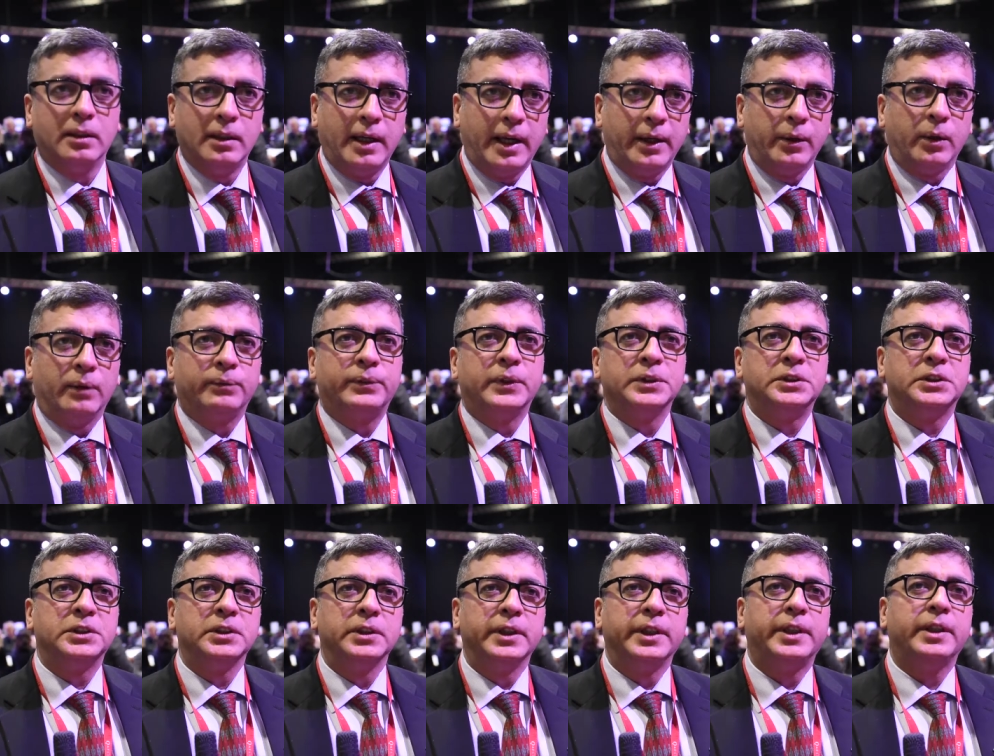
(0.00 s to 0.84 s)
an
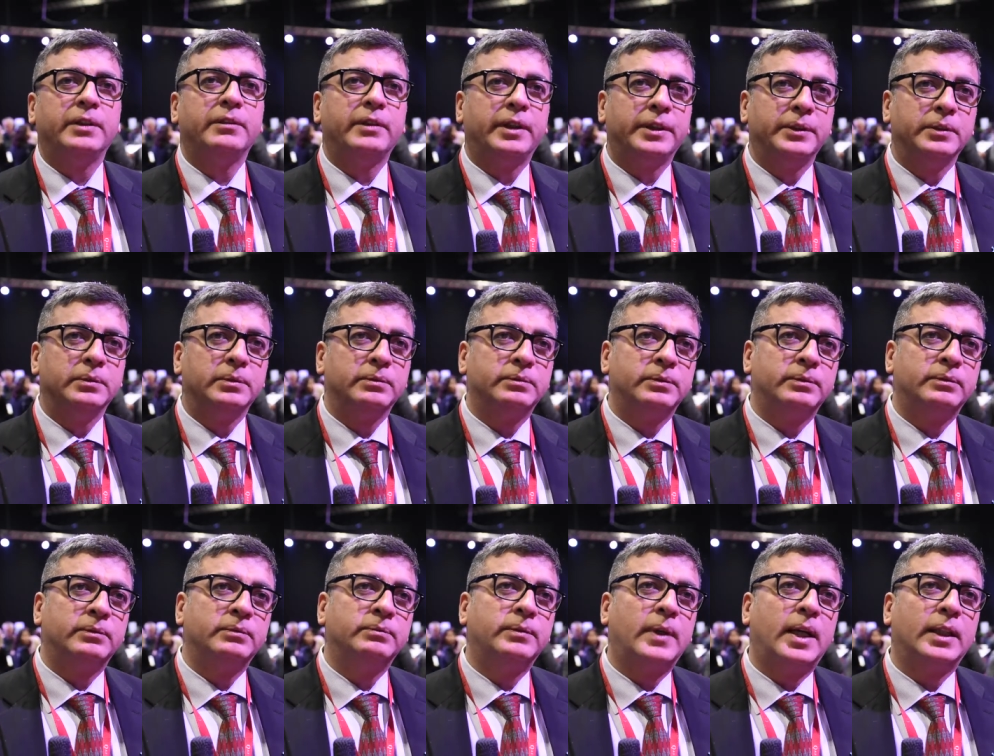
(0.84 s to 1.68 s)
opportunity where you
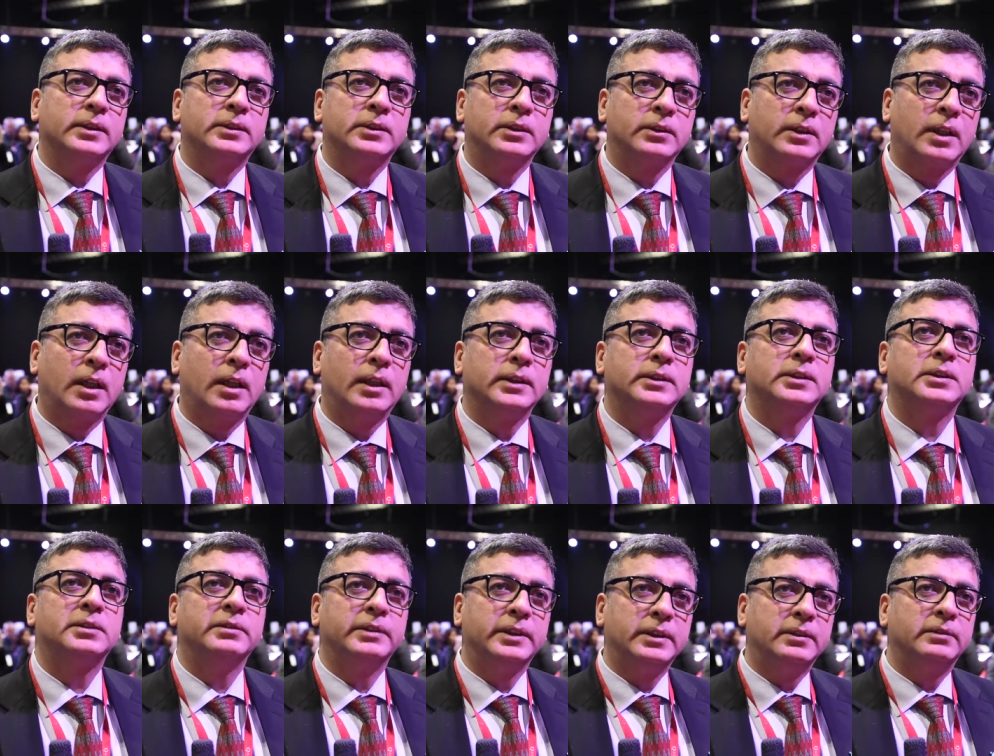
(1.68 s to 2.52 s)
pass your
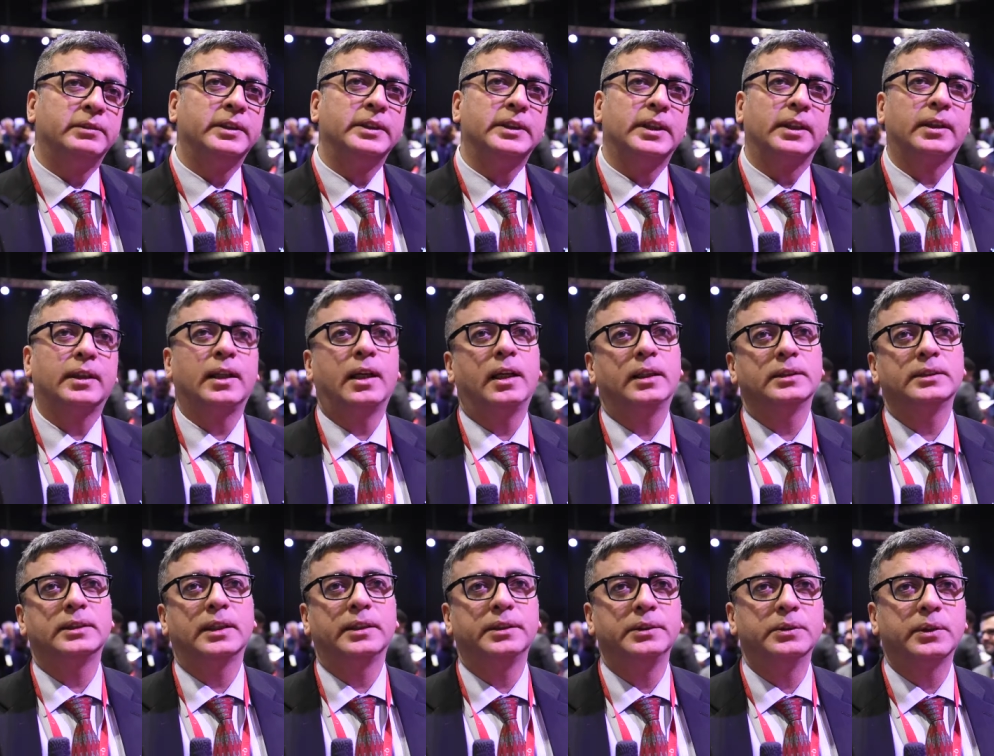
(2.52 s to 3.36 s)
cards with visit
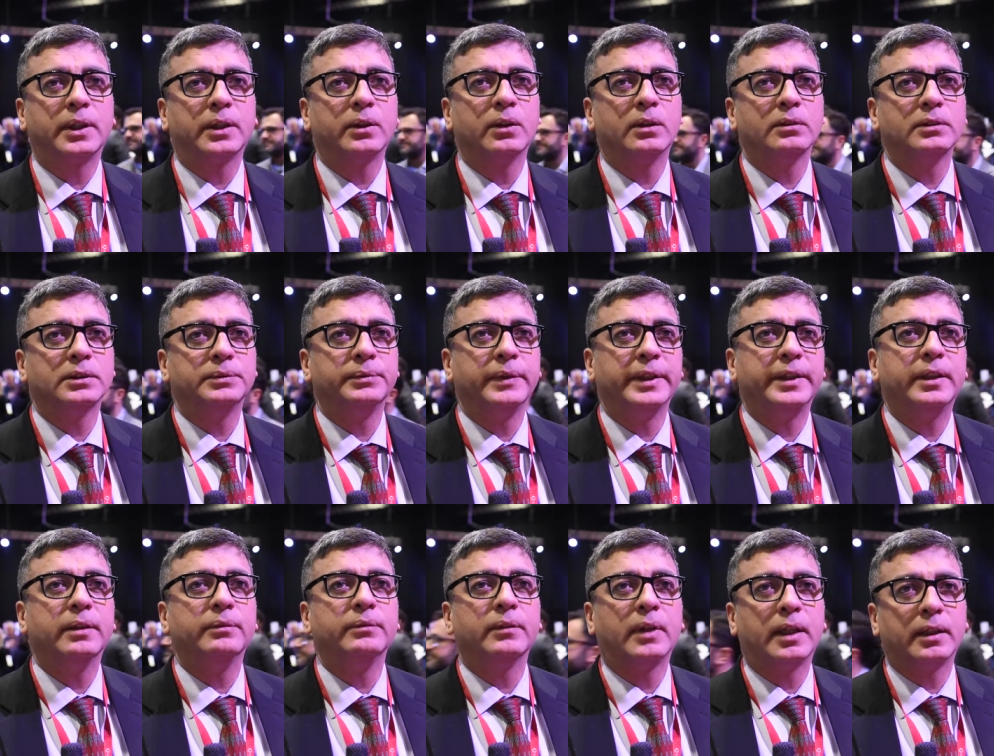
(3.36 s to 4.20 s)
cards and you can always meet
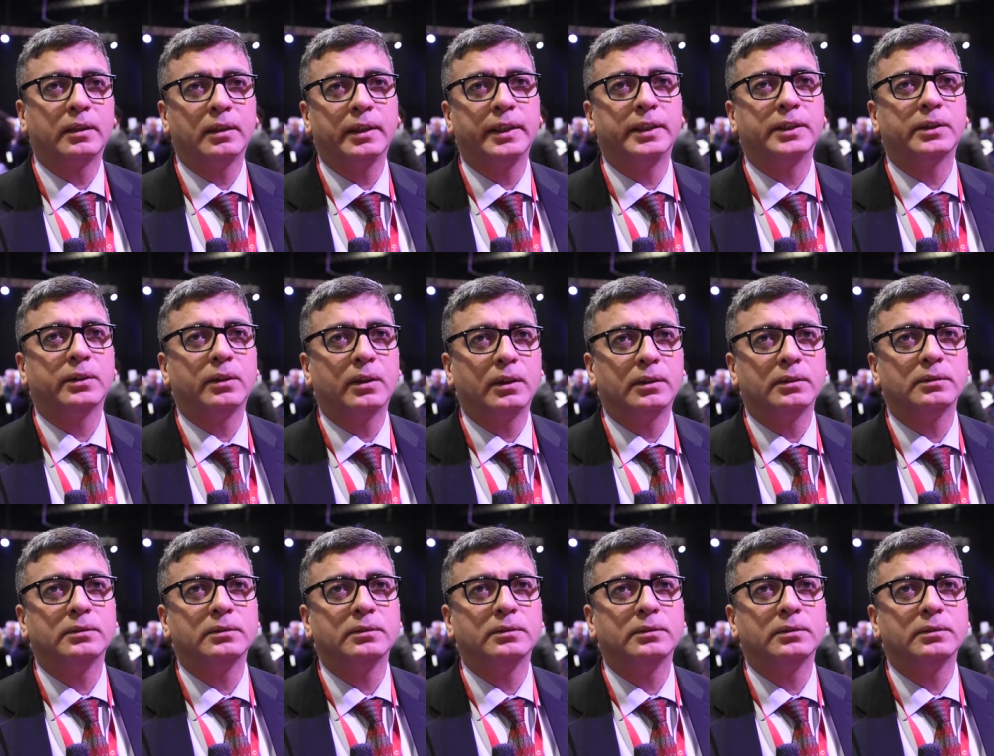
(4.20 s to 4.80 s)
them uh, later on.